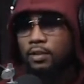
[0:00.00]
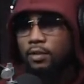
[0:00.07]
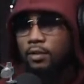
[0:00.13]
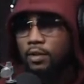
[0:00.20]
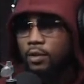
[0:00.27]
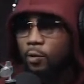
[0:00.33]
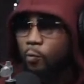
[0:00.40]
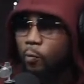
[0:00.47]

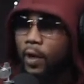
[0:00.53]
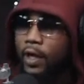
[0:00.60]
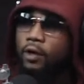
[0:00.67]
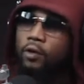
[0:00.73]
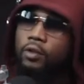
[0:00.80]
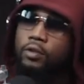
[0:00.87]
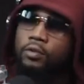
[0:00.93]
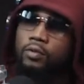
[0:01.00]
to wait
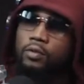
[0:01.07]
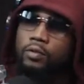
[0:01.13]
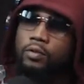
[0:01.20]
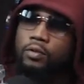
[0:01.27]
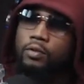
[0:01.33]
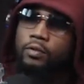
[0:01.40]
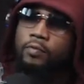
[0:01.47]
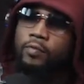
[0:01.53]
on you.
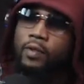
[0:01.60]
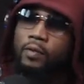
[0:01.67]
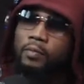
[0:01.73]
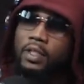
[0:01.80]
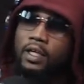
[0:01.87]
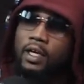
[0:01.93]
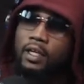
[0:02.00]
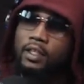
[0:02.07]
You feel me?
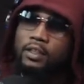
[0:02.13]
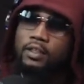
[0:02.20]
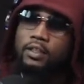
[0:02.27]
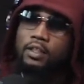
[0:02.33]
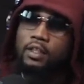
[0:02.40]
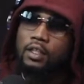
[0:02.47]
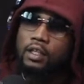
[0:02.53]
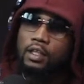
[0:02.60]
Because
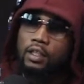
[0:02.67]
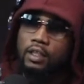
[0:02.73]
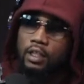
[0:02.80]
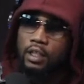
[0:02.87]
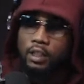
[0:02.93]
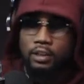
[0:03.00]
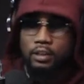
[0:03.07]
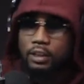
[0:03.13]

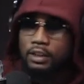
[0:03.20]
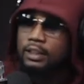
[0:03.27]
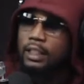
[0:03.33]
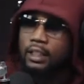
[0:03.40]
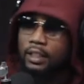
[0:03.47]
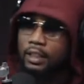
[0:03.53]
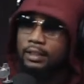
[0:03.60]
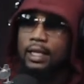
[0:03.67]

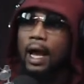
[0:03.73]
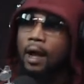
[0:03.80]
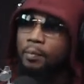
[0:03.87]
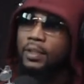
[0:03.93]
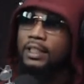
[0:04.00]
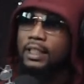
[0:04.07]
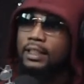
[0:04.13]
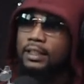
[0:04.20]
it's
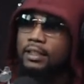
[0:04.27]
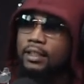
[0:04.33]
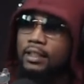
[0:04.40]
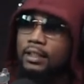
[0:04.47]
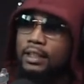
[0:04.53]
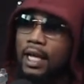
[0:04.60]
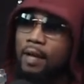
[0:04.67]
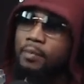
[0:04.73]
competition.
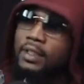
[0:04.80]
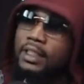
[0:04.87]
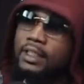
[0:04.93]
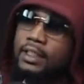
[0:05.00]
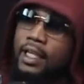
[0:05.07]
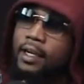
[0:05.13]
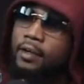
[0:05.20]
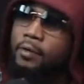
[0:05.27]
It's
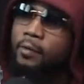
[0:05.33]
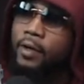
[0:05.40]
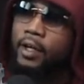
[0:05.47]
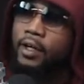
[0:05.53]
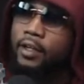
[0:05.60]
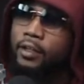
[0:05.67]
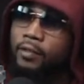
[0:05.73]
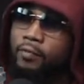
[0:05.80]
competition everywhere.
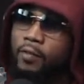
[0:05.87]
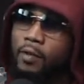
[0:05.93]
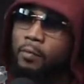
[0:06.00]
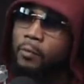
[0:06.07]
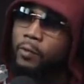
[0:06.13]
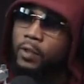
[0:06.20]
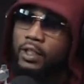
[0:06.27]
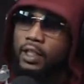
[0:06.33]
You feel me?
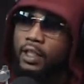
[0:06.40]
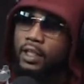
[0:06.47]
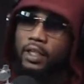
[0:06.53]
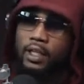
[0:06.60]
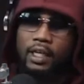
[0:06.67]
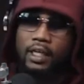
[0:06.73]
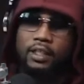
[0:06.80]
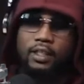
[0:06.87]
Within
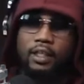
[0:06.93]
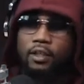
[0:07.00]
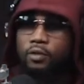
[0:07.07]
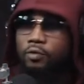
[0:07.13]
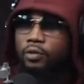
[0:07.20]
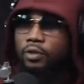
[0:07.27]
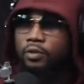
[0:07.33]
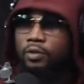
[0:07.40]
anything you
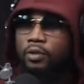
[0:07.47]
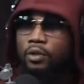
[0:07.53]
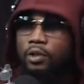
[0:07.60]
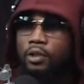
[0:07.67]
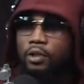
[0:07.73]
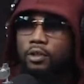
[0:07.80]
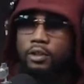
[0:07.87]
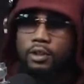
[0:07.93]
do.
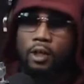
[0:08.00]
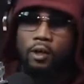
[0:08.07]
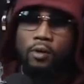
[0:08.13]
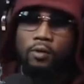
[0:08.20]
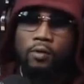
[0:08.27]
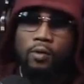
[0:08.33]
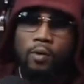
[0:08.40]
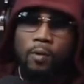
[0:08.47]

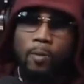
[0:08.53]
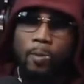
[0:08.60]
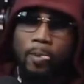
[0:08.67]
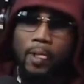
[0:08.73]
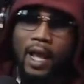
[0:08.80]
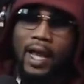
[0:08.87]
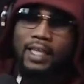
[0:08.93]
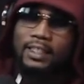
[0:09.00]
So
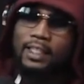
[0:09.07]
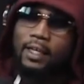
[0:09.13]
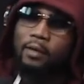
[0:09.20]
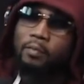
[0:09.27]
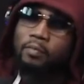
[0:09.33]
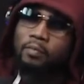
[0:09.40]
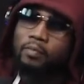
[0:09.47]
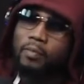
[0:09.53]
as
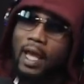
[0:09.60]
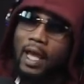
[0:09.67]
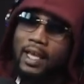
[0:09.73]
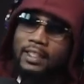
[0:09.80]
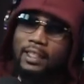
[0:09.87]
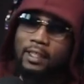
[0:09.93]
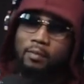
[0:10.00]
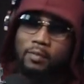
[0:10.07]
him
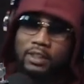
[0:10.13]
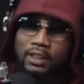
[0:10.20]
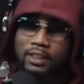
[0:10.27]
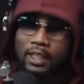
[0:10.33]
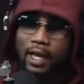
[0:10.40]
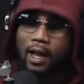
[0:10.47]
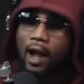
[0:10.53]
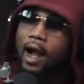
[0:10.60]
just
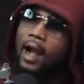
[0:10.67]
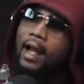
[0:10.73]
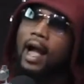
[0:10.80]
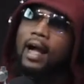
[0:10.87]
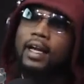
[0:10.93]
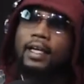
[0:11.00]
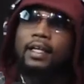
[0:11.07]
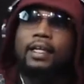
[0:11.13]
like, I
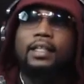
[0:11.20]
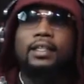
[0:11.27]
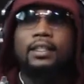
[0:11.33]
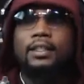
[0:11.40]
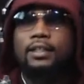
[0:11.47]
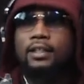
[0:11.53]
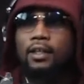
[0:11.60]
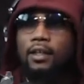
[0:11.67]
could get
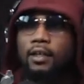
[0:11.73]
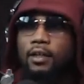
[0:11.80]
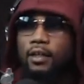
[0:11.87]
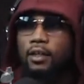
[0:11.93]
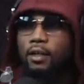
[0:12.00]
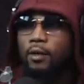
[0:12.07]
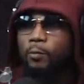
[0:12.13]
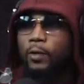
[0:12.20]
this done.
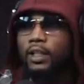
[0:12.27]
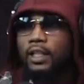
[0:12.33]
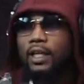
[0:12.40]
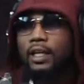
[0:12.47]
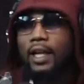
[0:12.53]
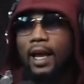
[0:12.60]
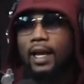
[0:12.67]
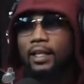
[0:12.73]
Within
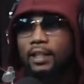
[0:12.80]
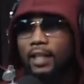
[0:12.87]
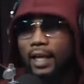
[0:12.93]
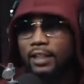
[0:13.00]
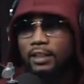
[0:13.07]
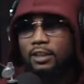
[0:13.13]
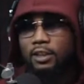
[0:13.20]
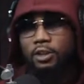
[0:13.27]

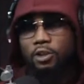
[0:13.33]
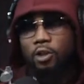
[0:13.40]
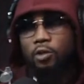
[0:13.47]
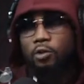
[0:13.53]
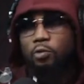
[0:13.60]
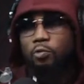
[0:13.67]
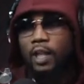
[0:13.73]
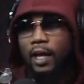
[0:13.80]
that's just show
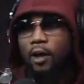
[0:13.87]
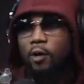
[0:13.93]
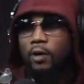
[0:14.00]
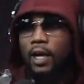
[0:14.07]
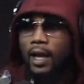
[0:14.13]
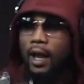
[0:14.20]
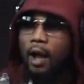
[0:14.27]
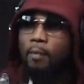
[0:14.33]
you like,
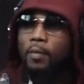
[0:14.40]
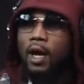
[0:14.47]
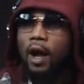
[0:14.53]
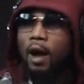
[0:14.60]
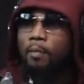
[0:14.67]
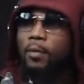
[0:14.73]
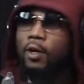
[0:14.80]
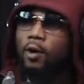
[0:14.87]
okay, I'm
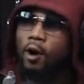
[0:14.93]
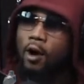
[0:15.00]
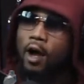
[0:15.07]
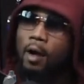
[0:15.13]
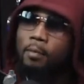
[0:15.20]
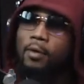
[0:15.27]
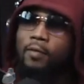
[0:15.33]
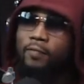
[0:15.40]

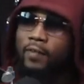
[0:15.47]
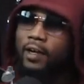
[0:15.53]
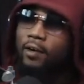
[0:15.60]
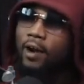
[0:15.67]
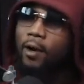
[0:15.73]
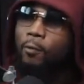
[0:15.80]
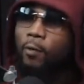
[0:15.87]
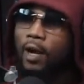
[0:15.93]
gonna figure
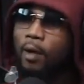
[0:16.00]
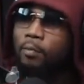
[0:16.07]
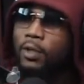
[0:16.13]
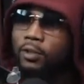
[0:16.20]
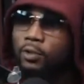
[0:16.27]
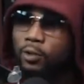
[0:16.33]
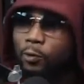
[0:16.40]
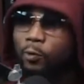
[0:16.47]
out what I'm gonna
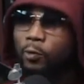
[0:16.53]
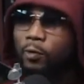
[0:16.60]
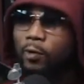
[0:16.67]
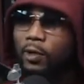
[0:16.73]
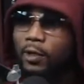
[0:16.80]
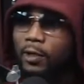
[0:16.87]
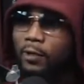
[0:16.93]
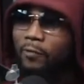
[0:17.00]
do.
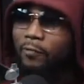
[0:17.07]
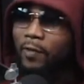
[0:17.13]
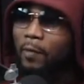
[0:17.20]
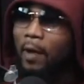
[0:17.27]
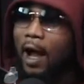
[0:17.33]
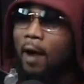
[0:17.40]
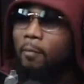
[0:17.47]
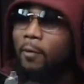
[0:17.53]
You feel me?
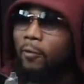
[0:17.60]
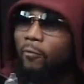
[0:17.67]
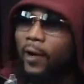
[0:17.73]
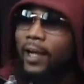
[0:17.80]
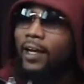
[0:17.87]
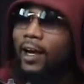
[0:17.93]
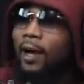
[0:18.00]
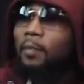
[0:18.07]
How I'm gonna
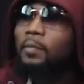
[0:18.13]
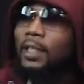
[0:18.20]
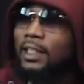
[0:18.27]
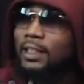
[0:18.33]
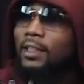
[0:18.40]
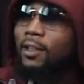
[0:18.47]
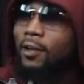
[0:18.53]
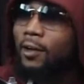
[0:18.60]
rake up this
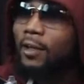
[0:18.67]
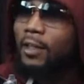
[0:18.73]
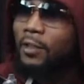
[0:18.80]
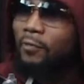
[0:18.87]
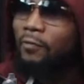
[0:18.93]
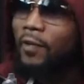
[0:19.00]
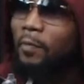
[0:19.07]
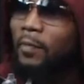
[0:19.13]
little, you
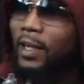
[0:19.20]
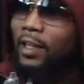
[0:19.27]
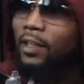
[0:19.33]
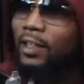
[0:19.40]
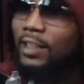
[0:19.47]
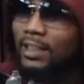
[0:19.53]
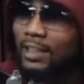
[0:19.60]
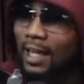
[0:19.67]
feel me, the
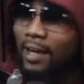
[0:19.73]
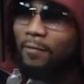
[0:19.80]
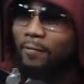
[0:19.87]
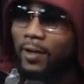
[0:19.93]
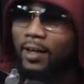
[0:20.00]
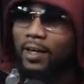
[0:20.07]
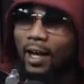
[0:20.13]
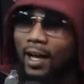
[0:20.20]
little cheddar for
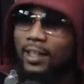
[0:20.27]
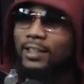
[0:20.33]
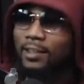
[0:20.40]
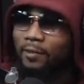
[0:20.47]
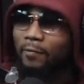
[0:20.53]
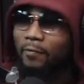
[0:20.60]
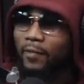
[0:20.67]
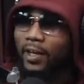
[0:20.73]
the
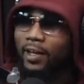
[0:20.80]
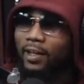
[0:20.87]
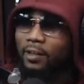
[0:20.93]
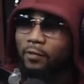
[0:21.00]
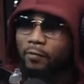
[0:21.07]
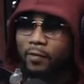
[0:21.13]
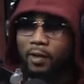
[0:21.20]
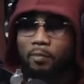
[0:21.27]
custom fit. Mm-hmm. You
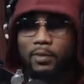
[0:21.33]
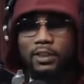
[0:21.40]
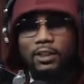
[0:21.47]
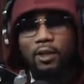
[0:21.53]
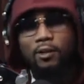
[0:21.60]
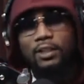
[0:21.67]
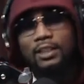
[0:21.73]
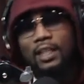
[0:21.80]
feel me?
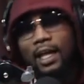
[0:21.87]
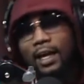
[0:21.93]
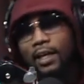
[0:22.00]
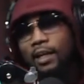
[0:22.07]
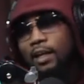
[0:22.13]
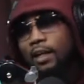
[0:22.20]
So it's like